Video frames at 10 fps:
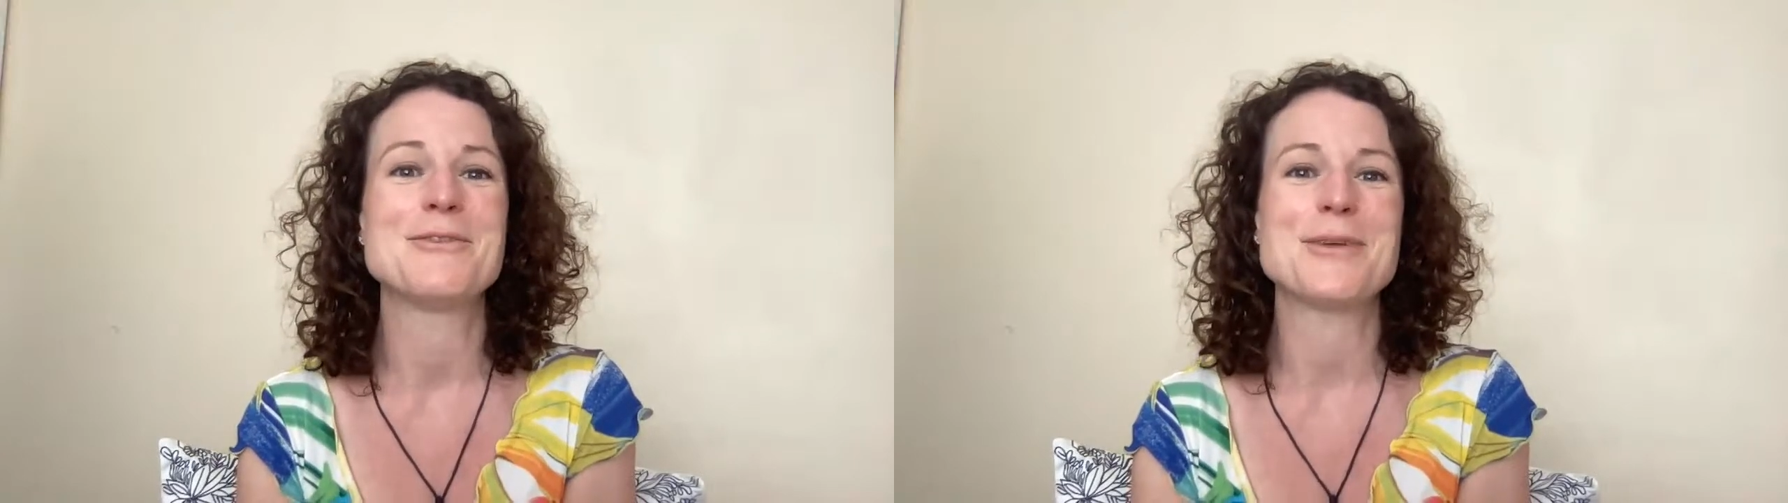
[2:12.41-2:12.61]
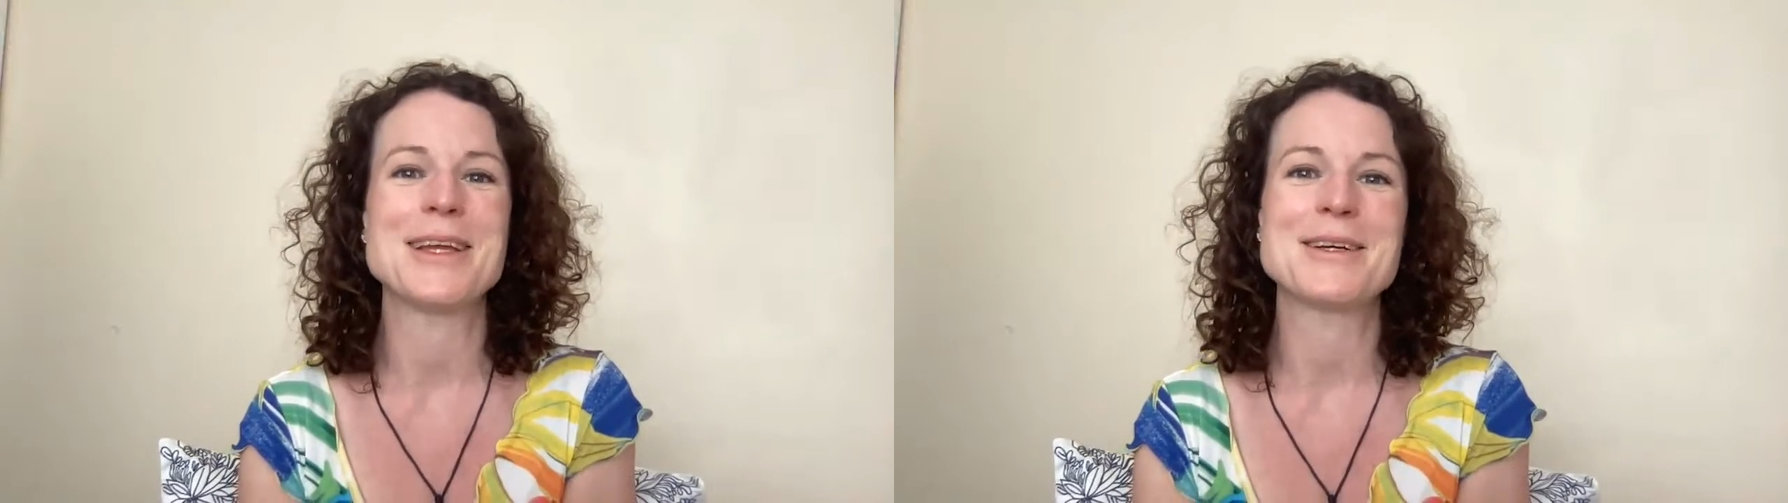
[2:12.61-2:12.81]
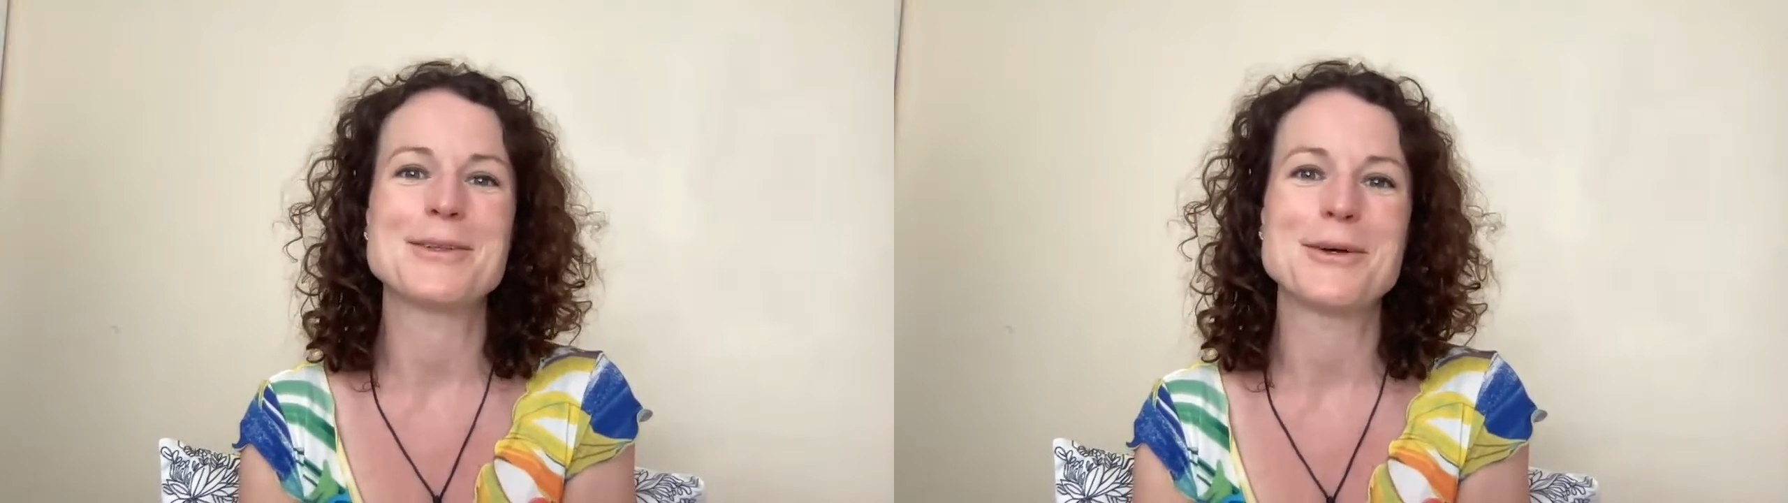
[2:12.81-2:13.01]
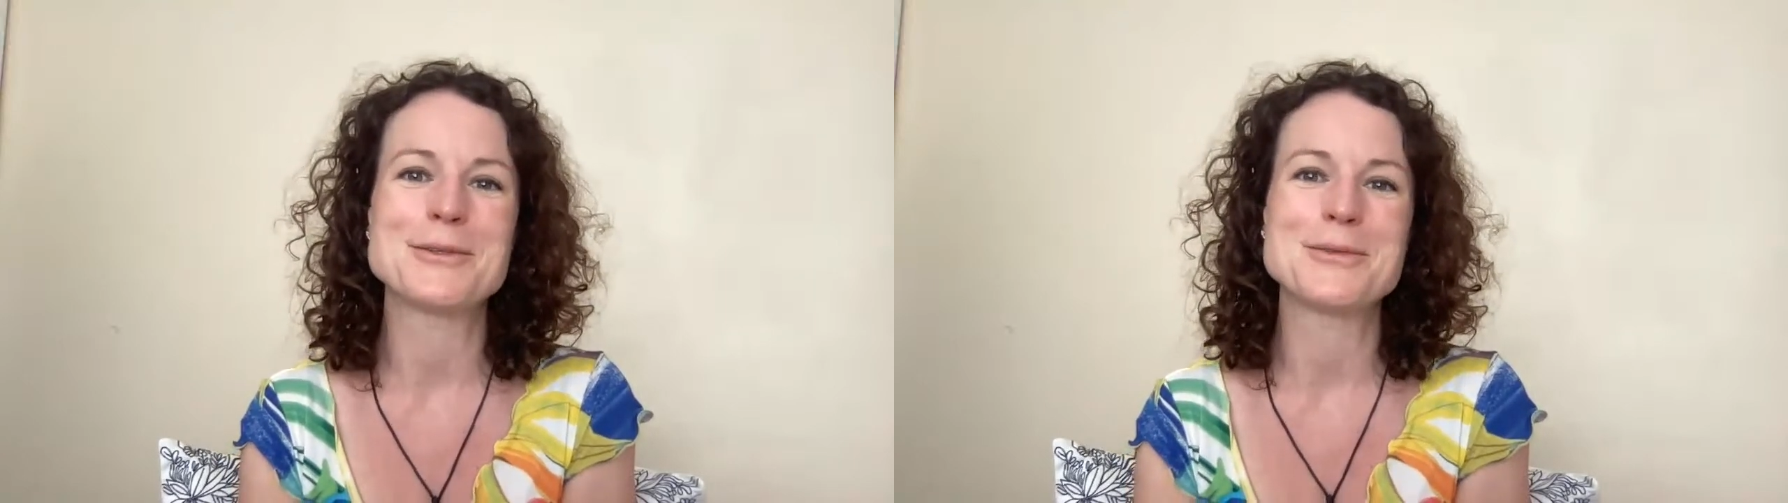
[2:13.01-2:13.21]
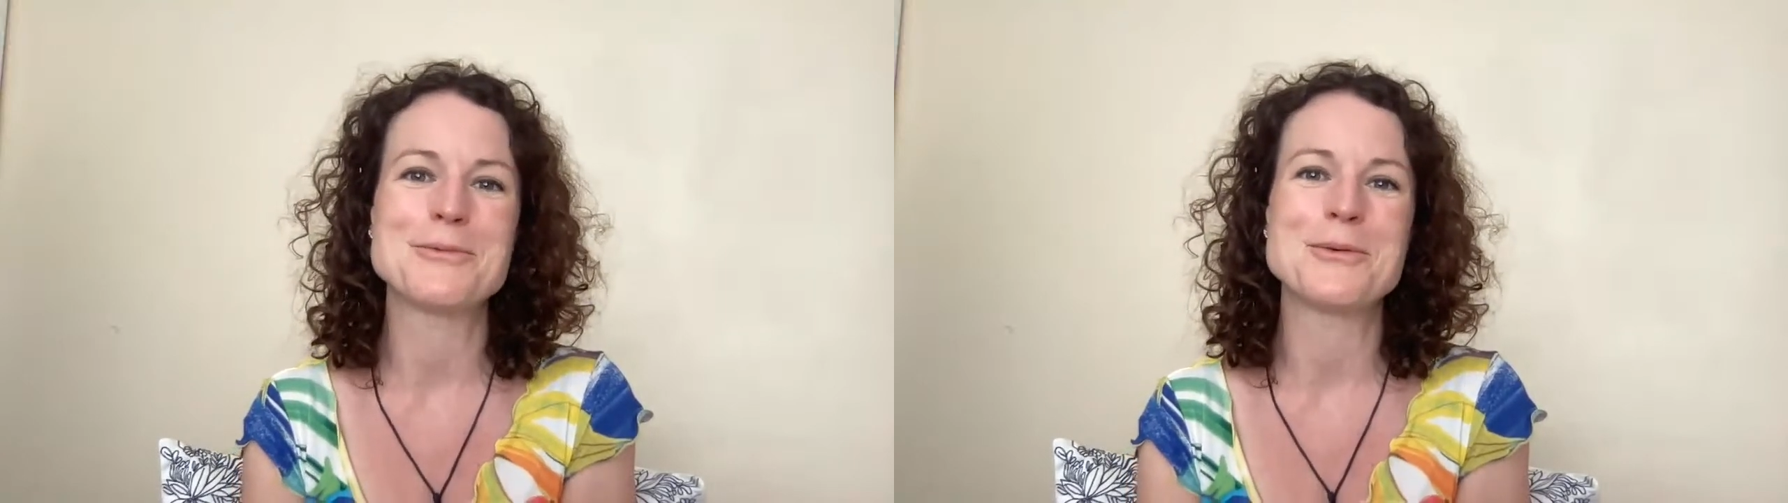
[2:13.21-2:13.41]
drink
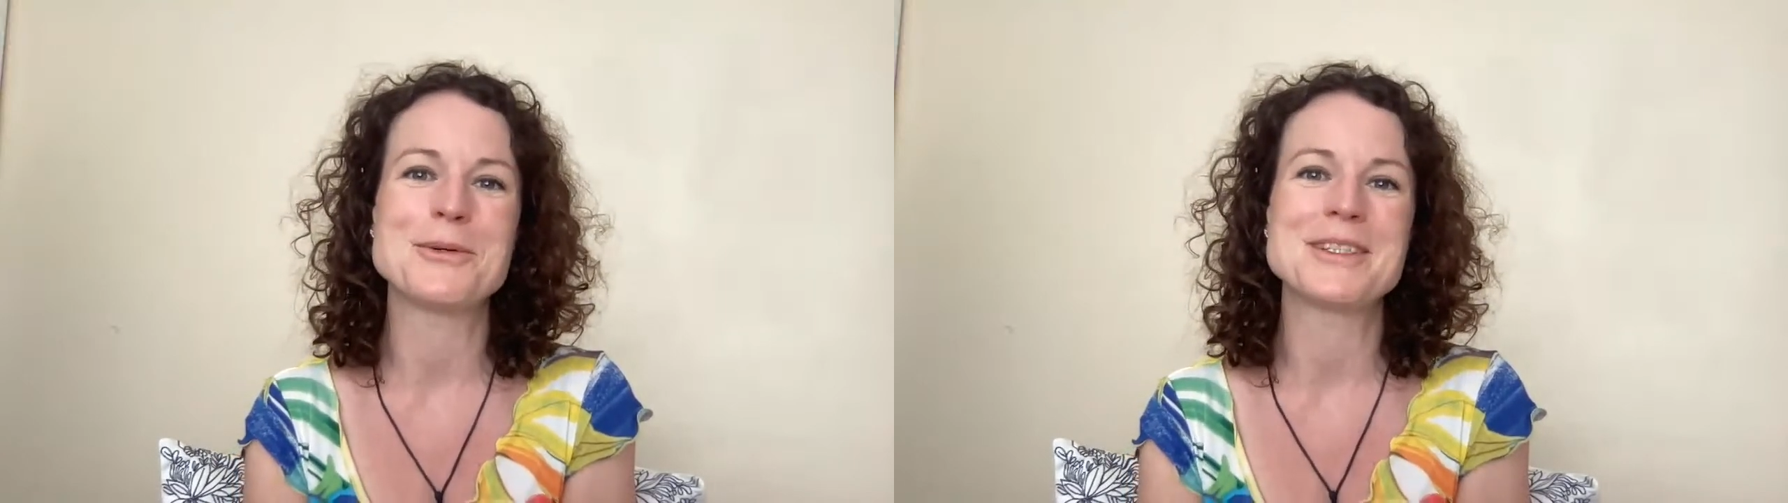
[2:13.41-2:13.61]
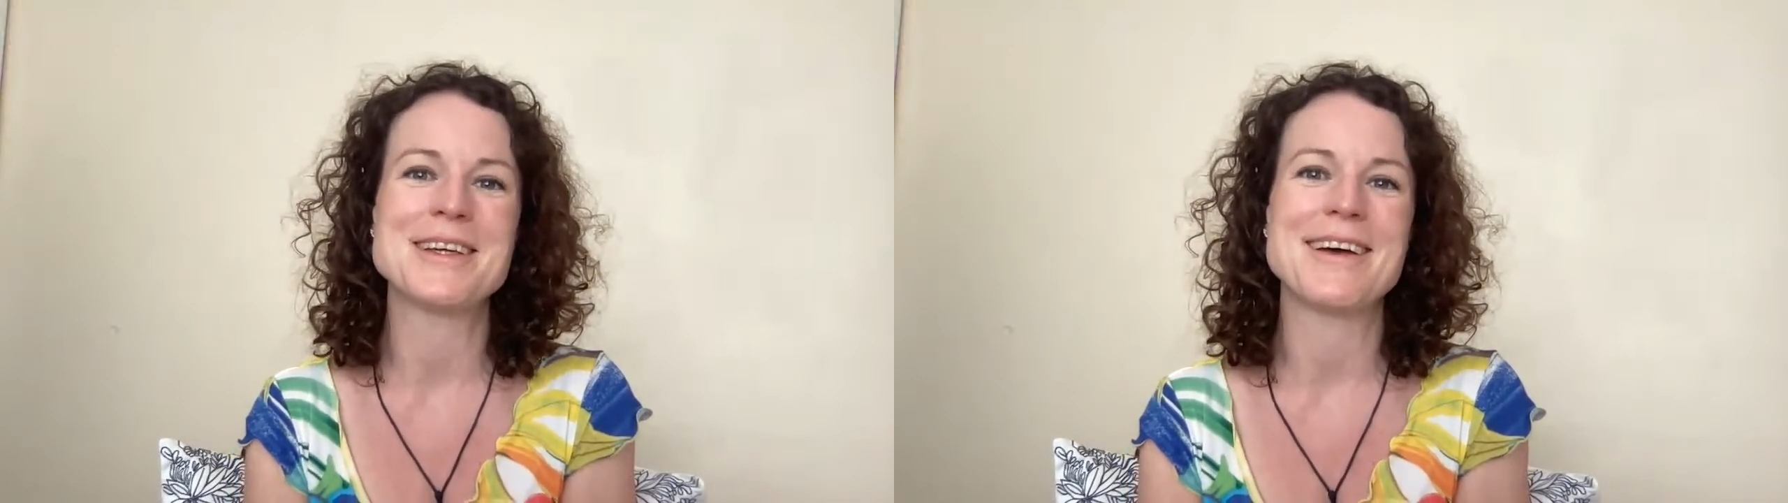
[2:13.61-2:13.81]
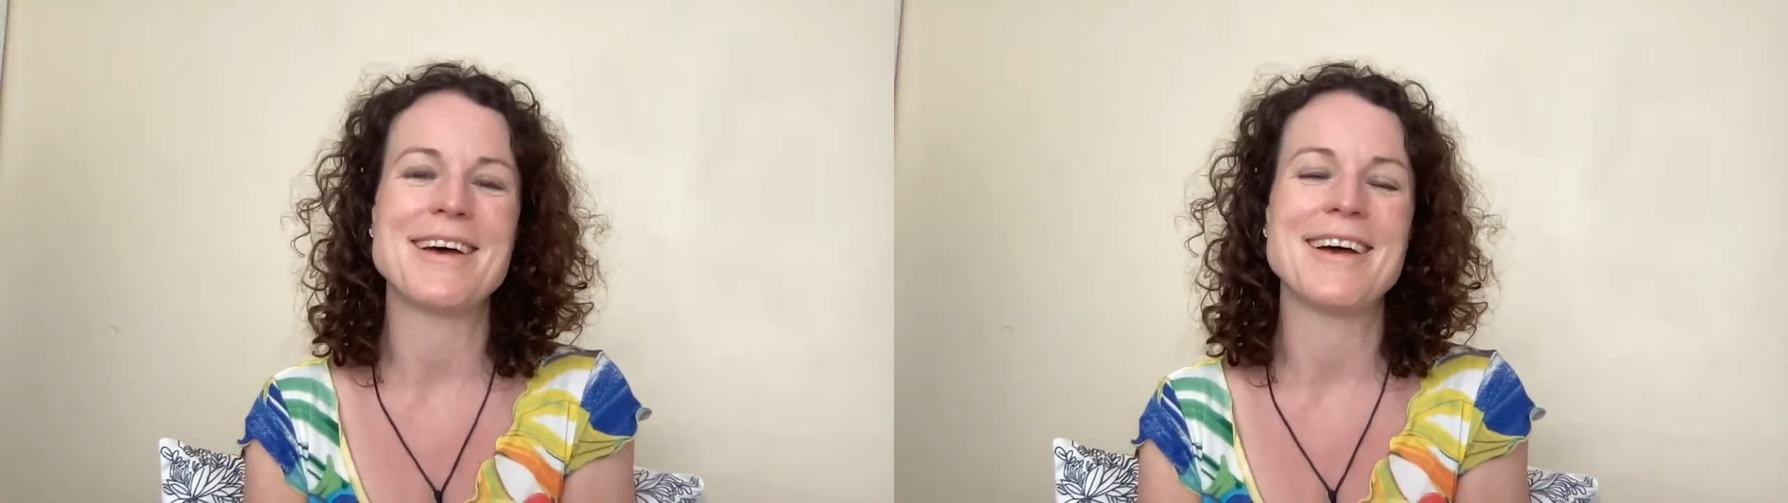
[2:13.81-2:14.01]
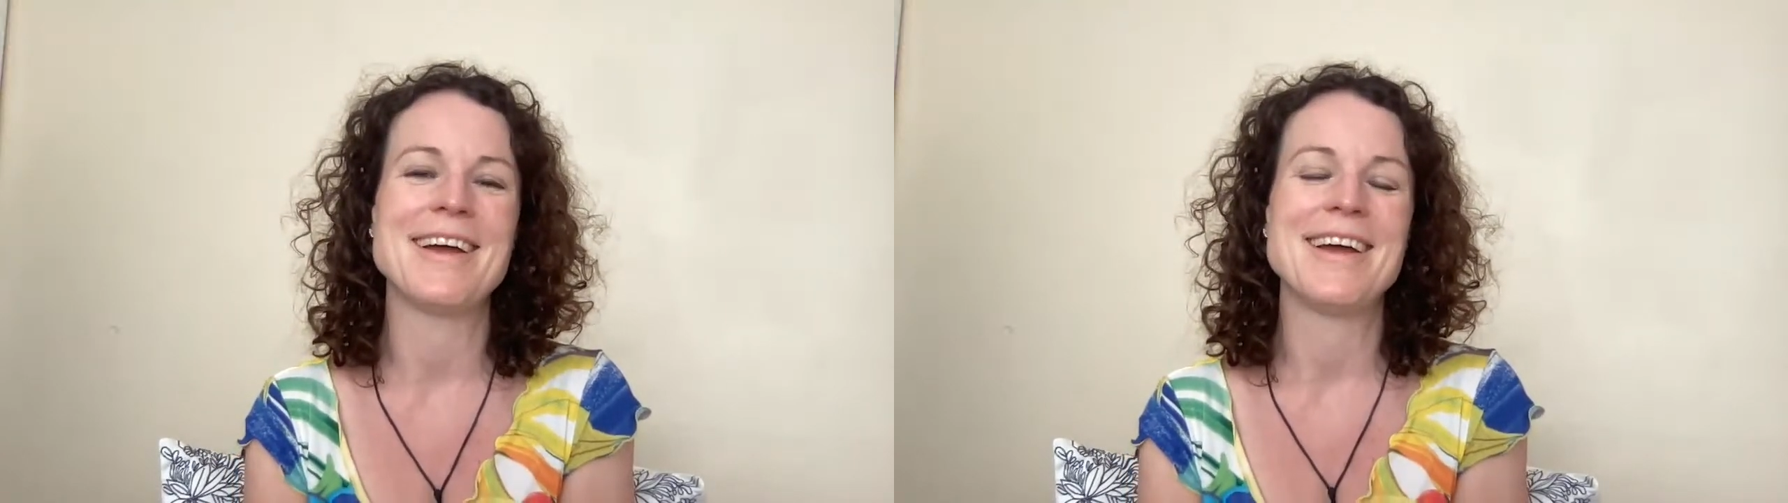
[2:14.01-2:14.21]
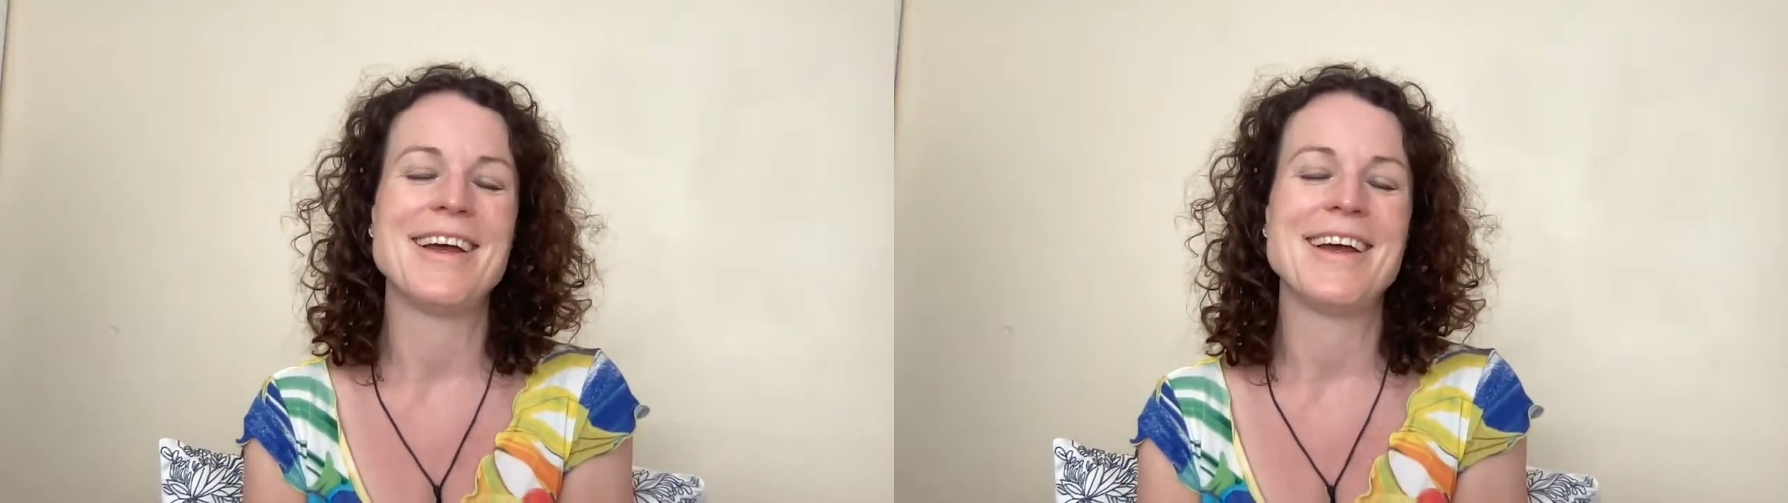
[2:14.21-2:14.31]
lots of water,